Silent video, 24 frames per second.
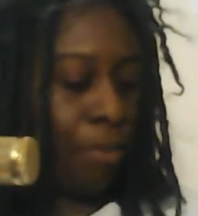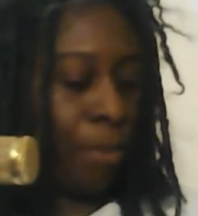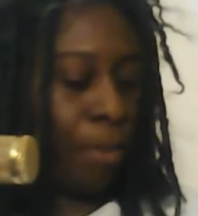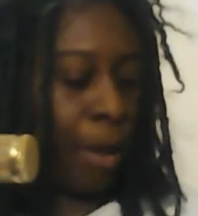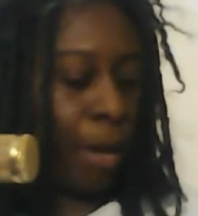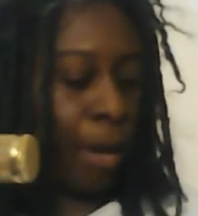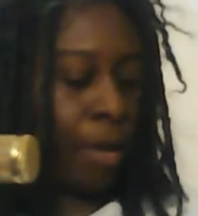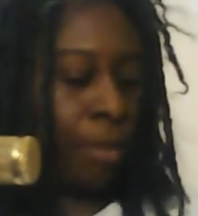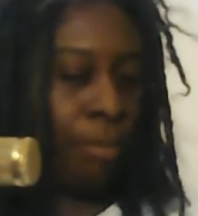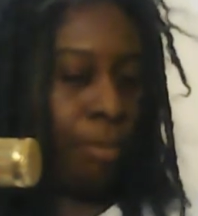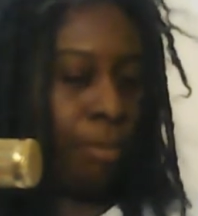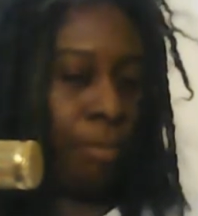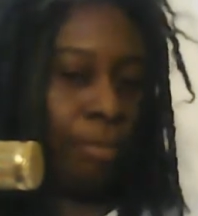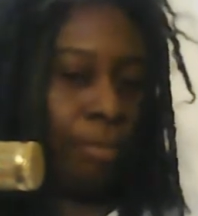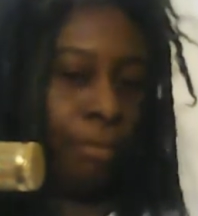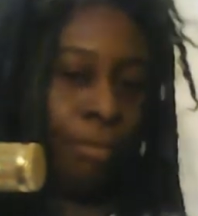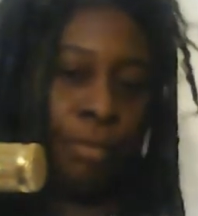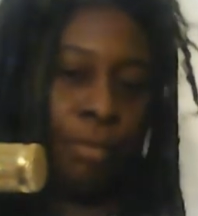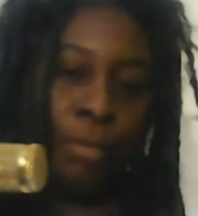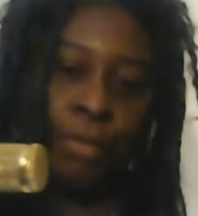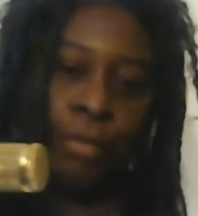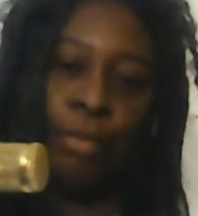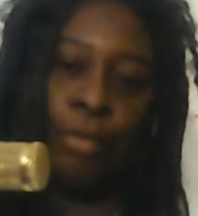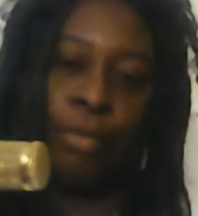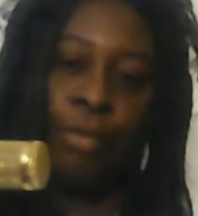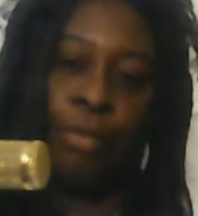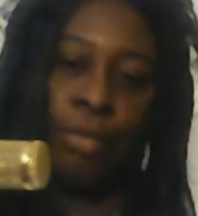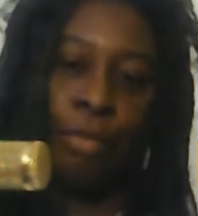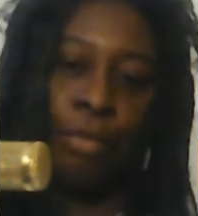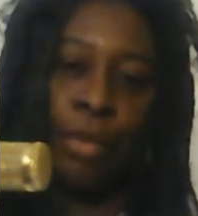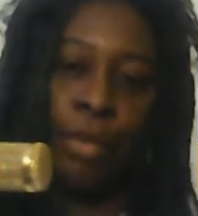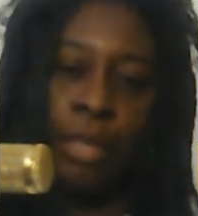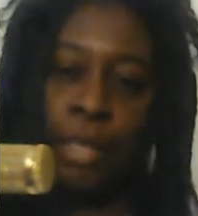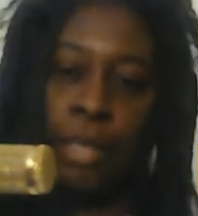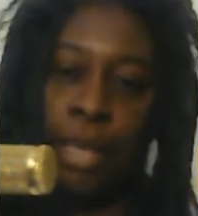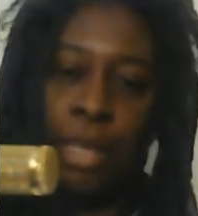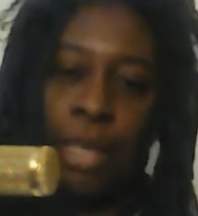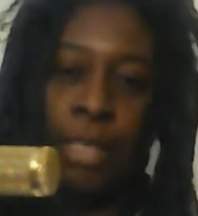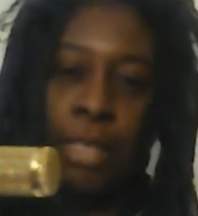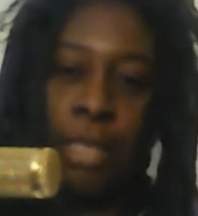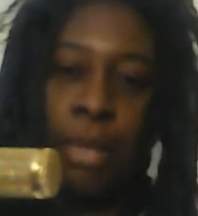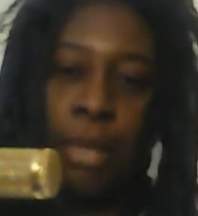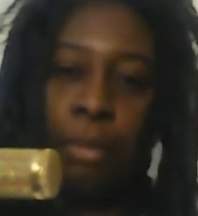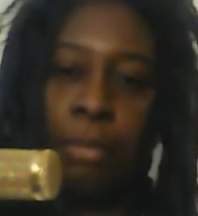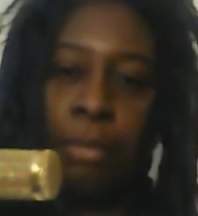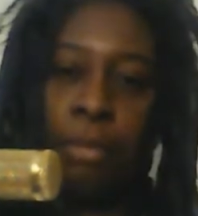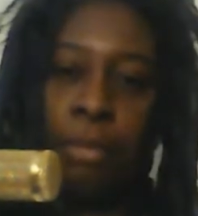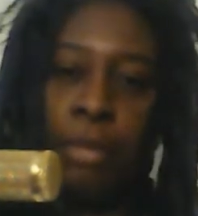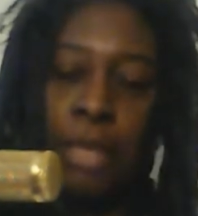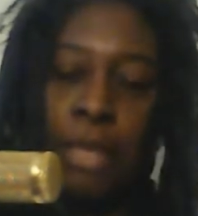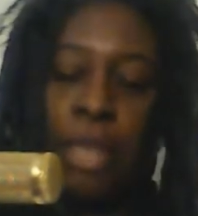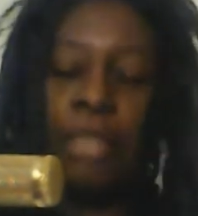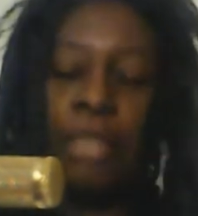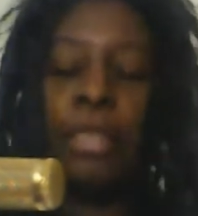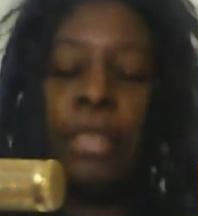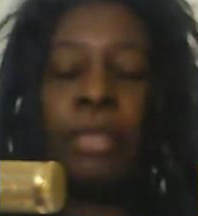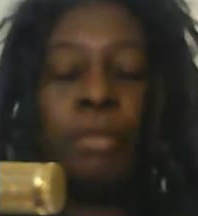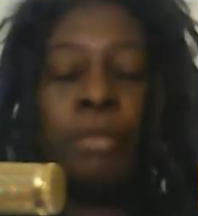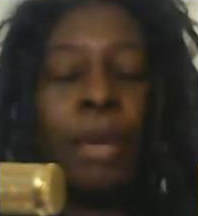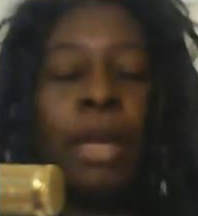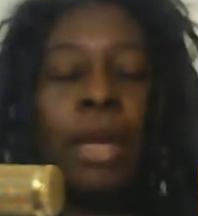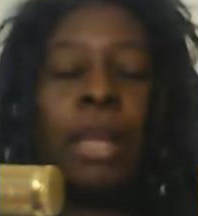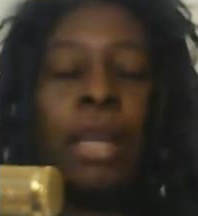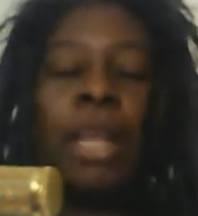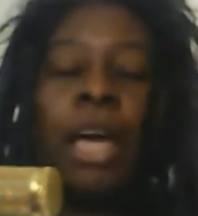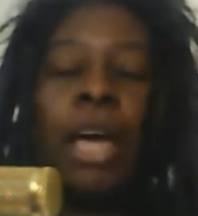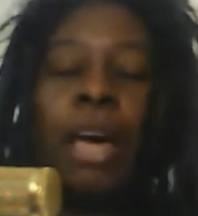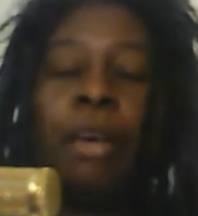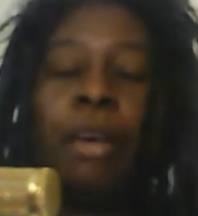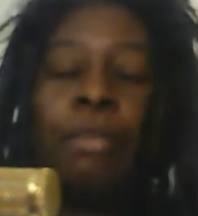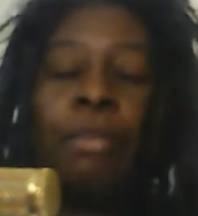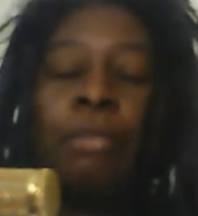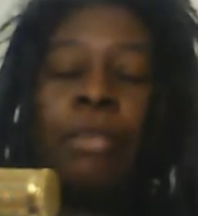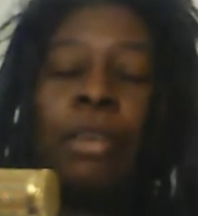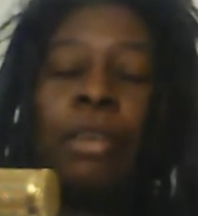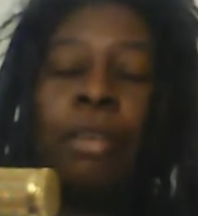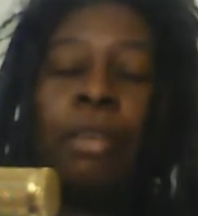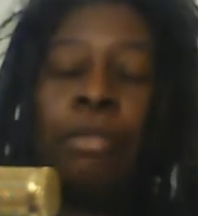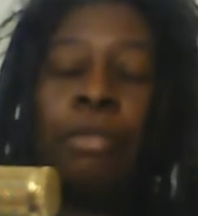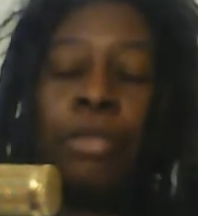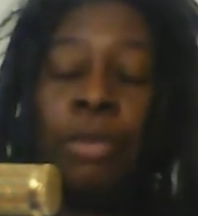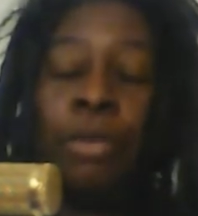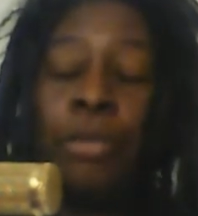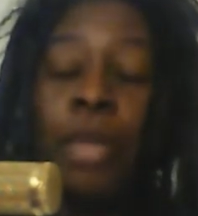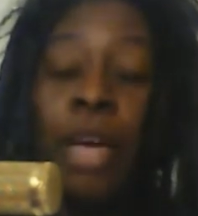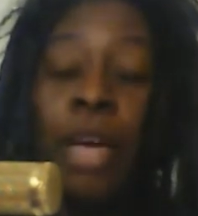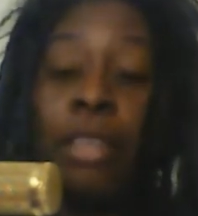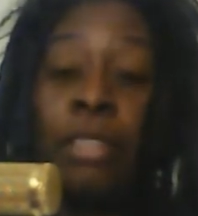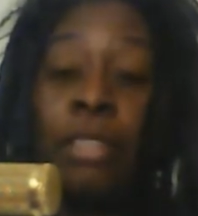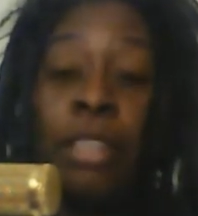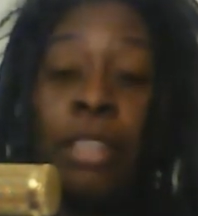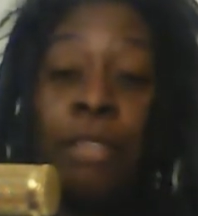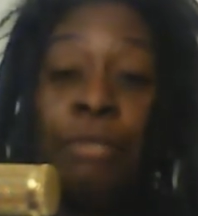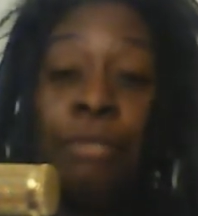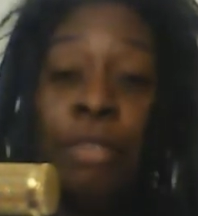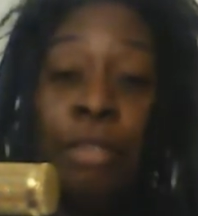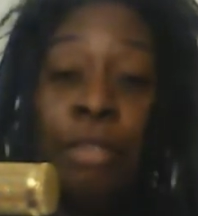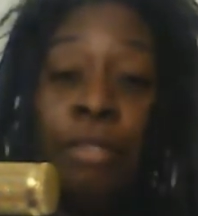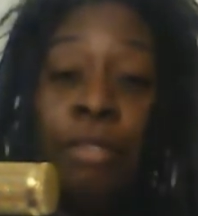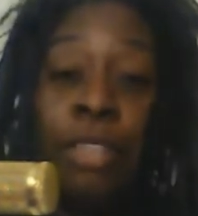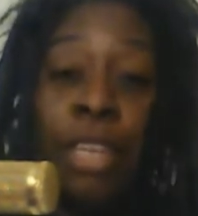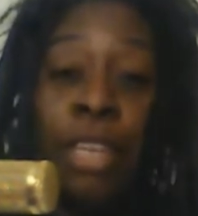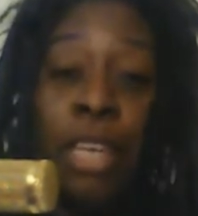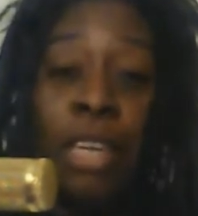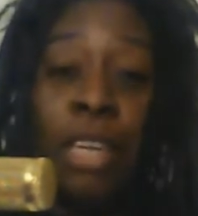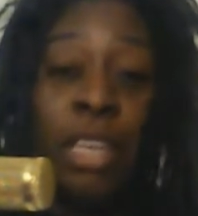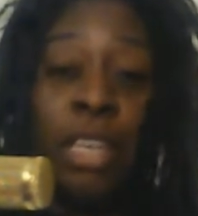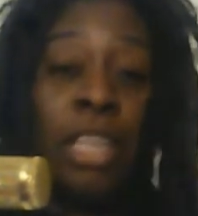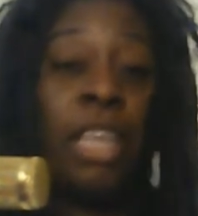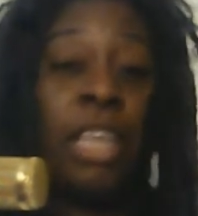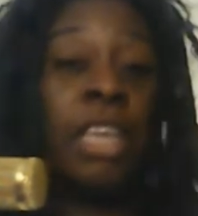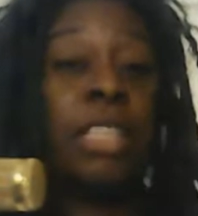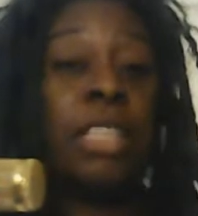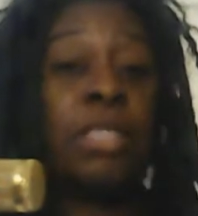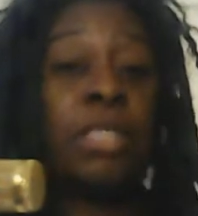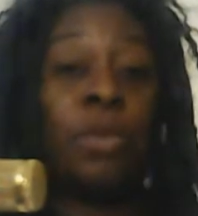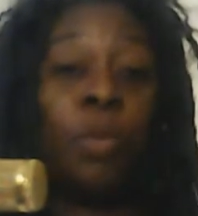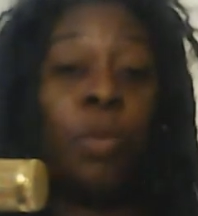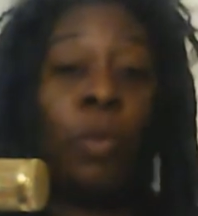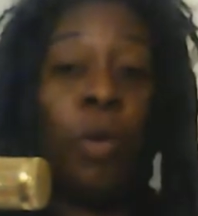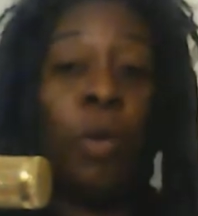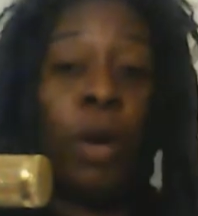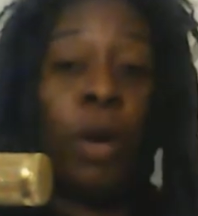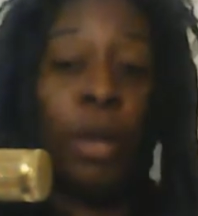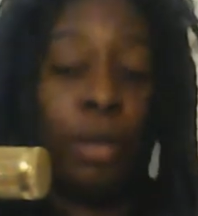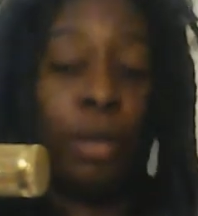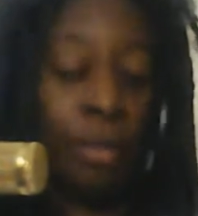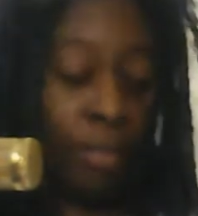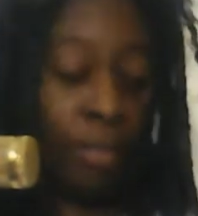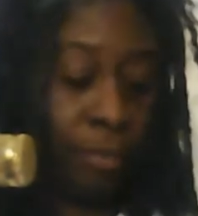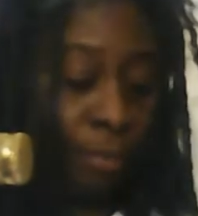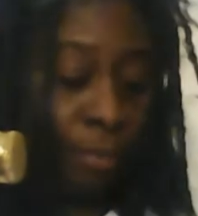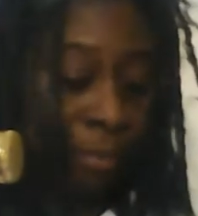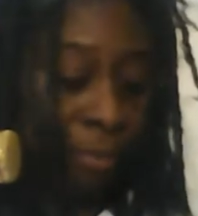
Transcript: Beckham was Sexiest Man Alive of 2015. He gets a 1.